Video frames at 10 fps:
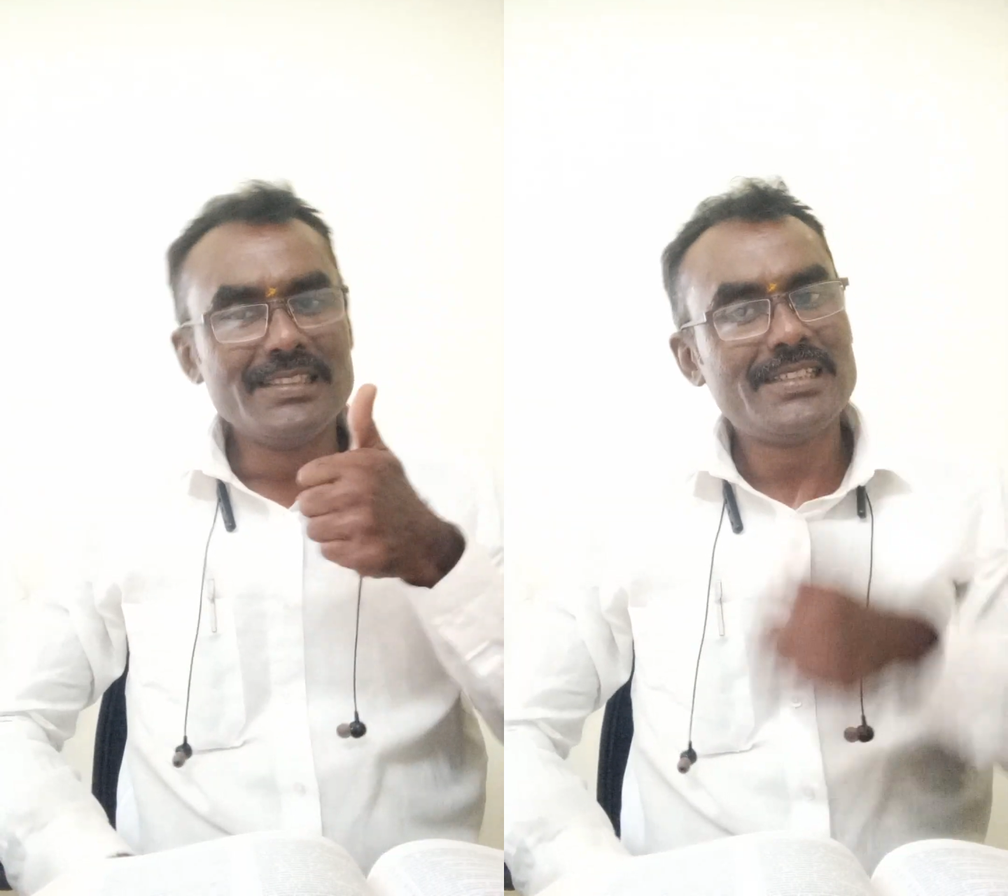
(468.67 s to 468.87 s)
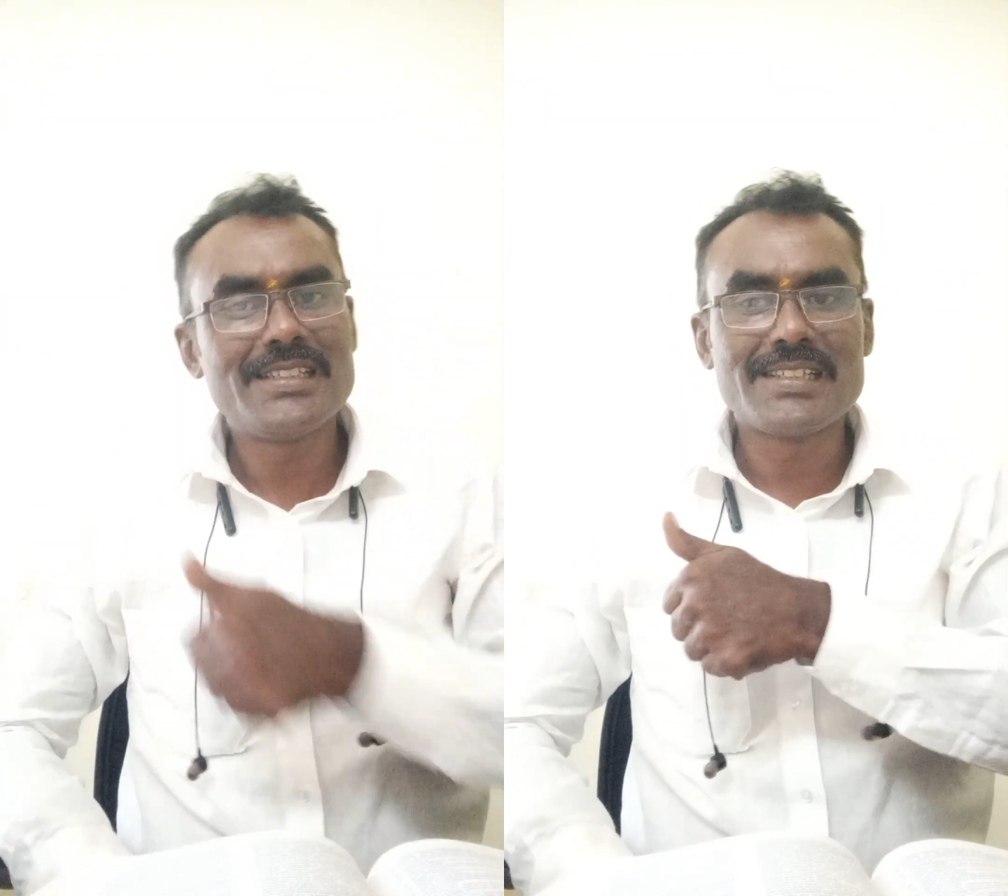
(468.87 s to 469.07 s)

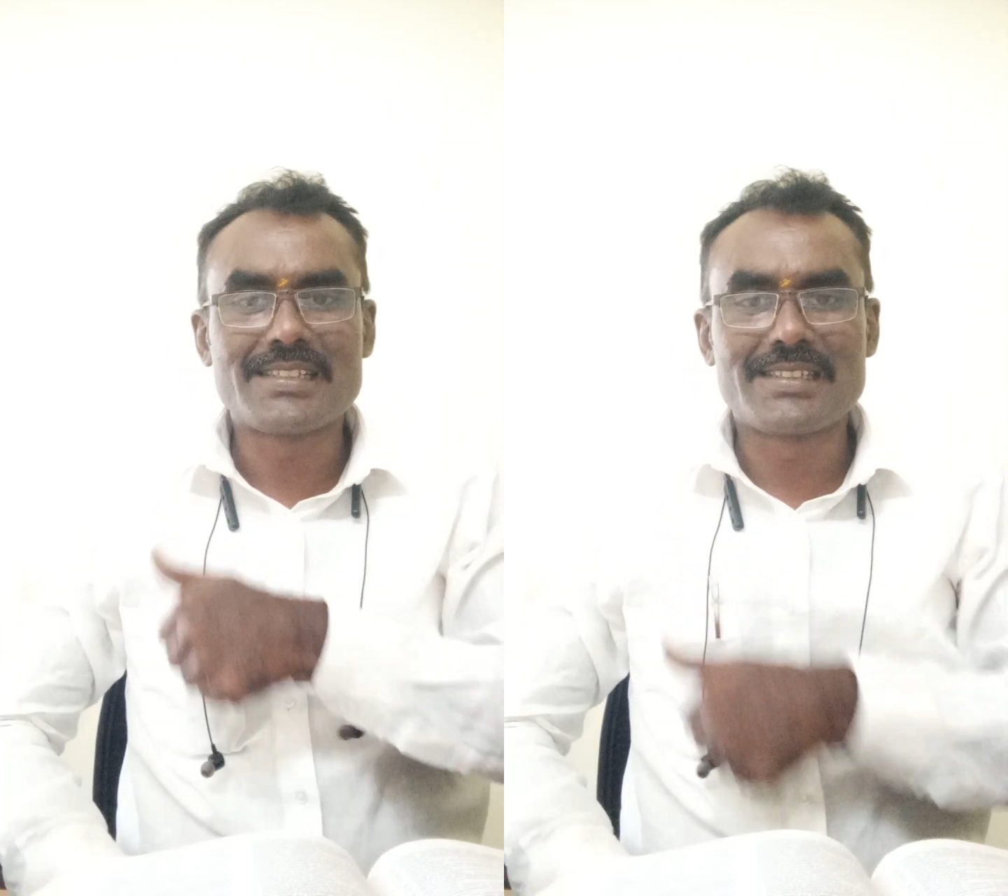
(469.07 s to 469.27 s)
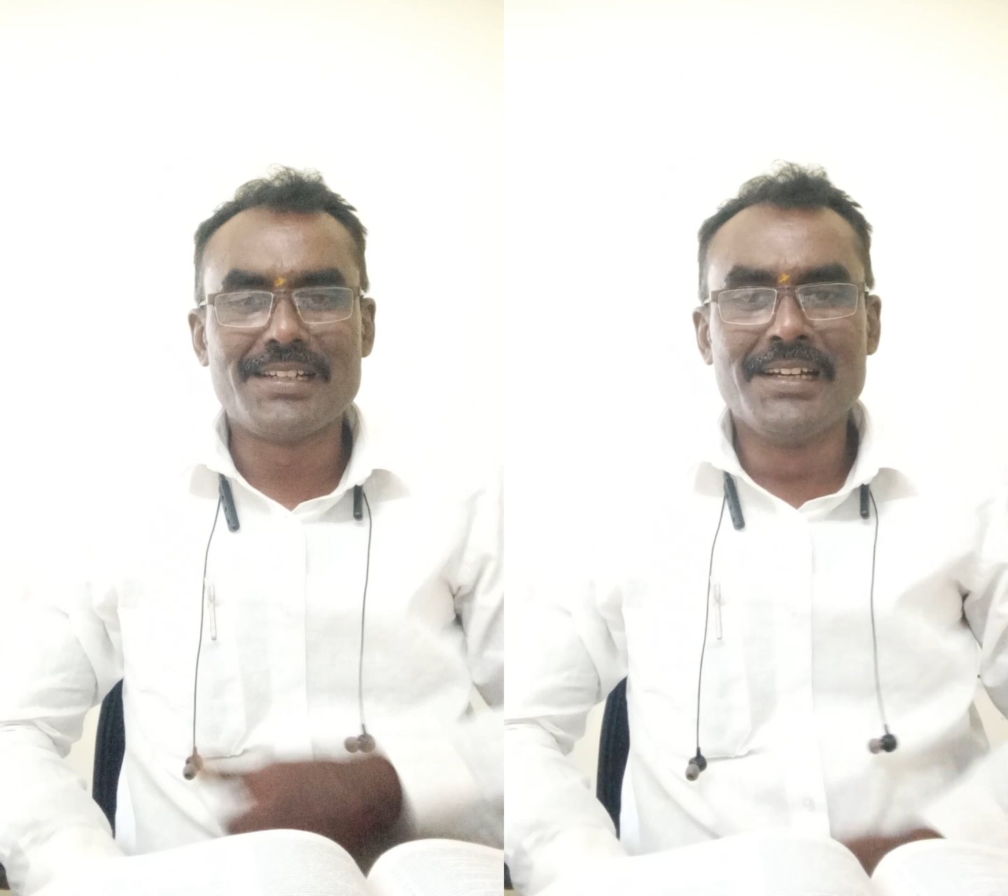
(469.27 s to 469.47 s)
This is the
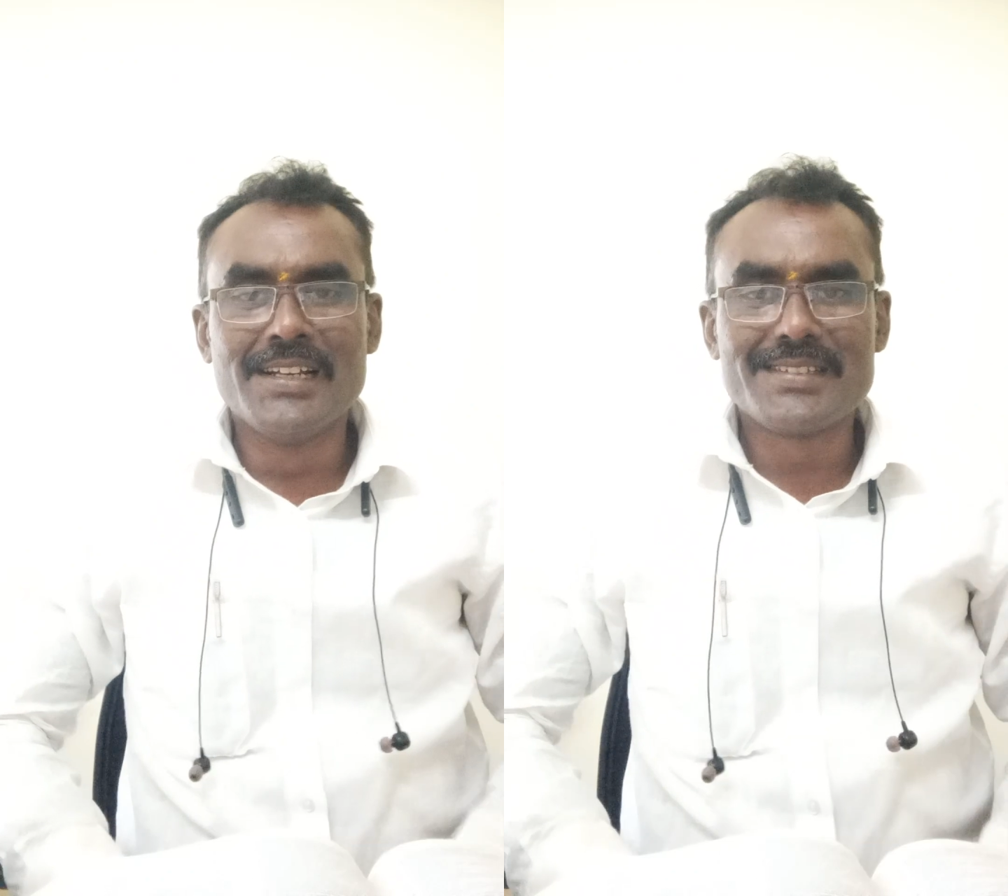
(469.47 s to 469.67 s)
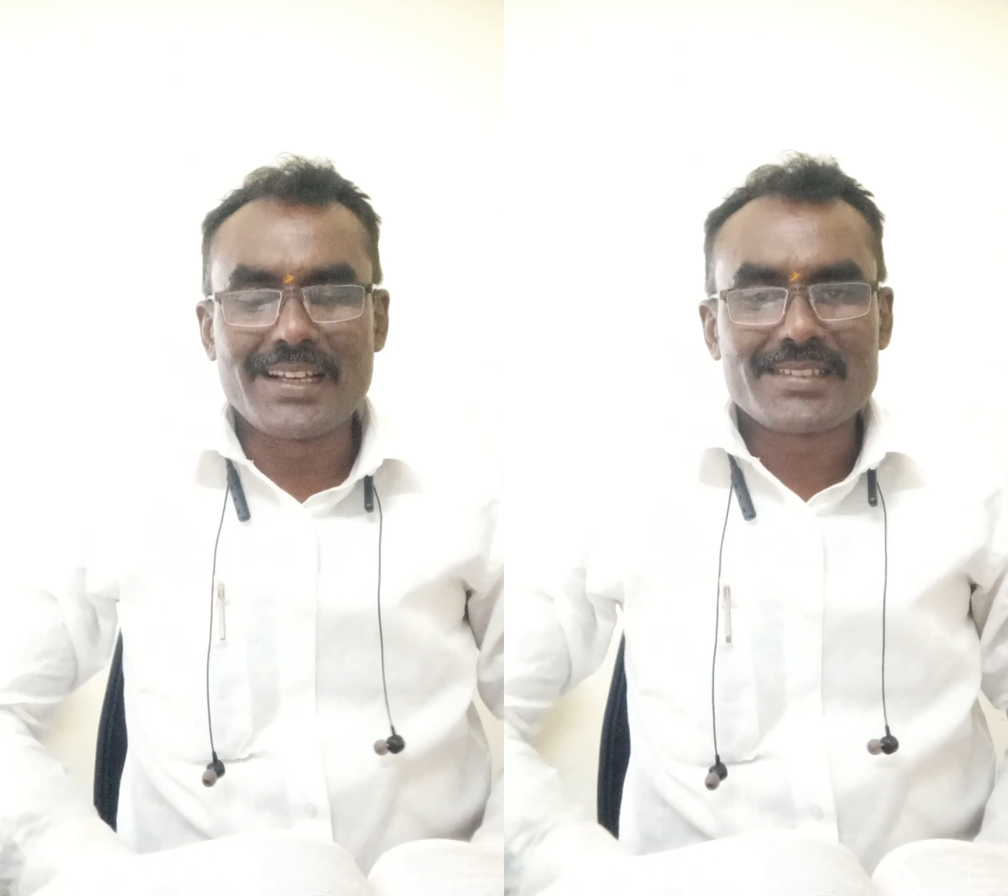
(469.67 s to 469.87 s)

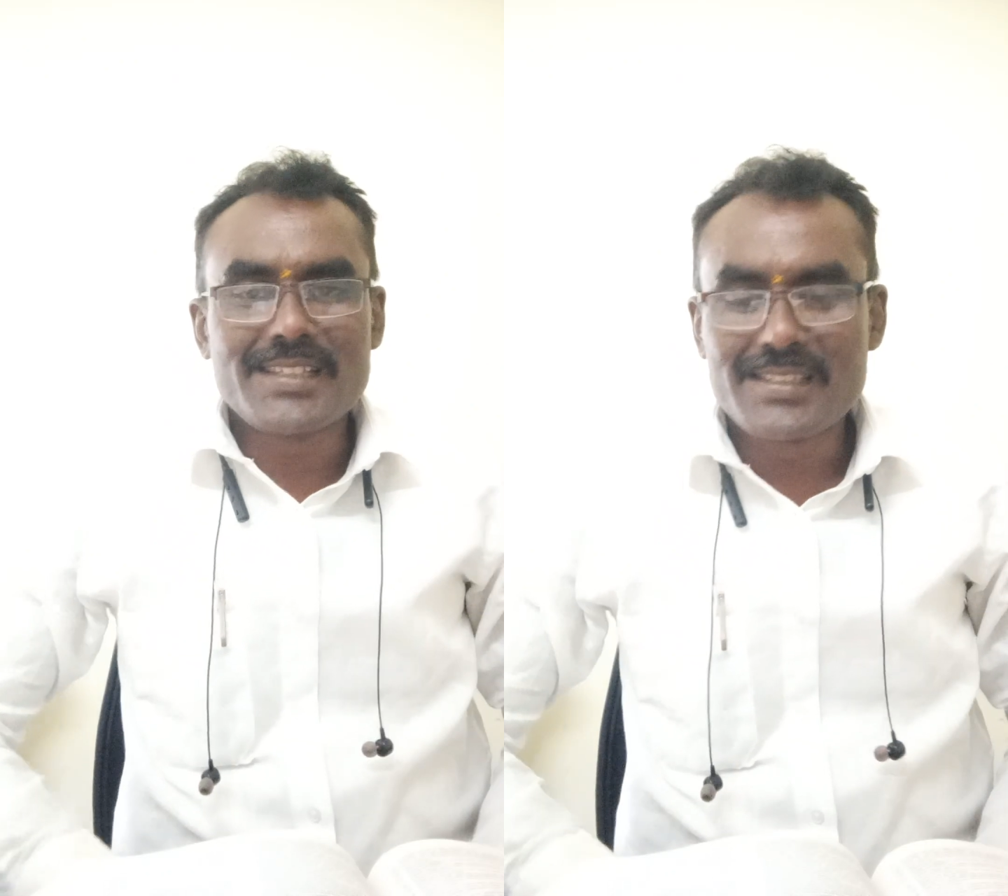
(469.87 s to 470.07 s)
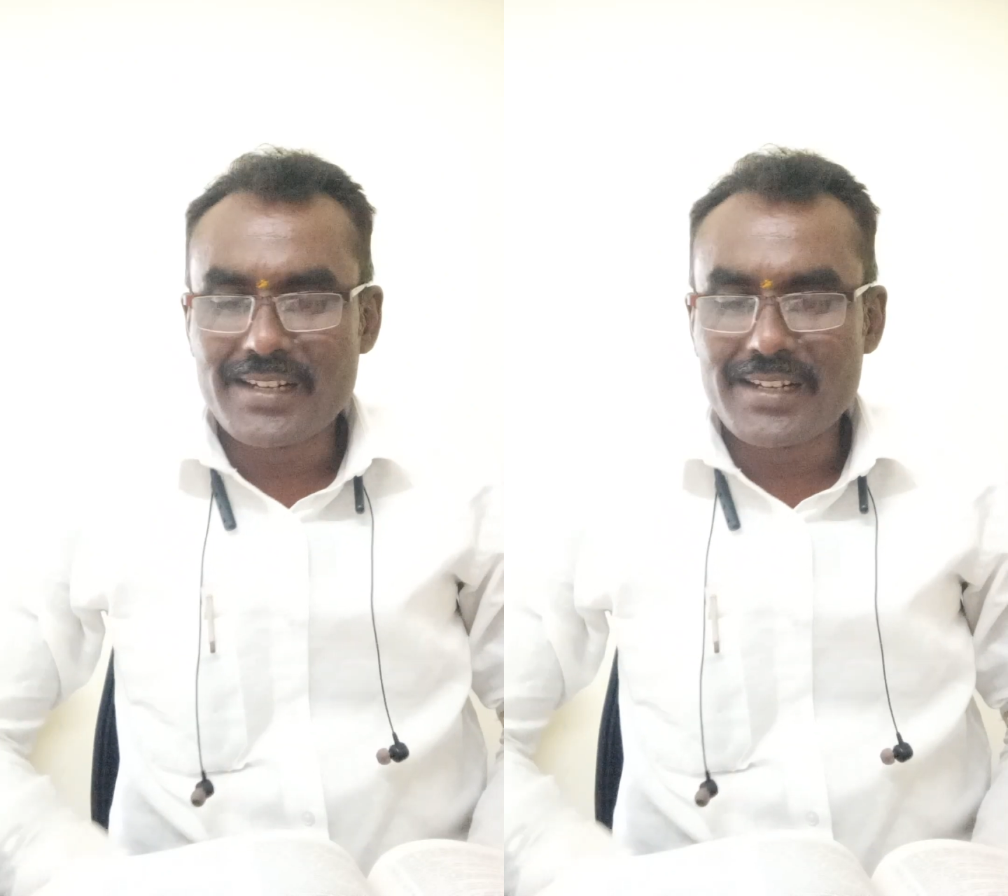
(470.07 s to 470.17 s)
success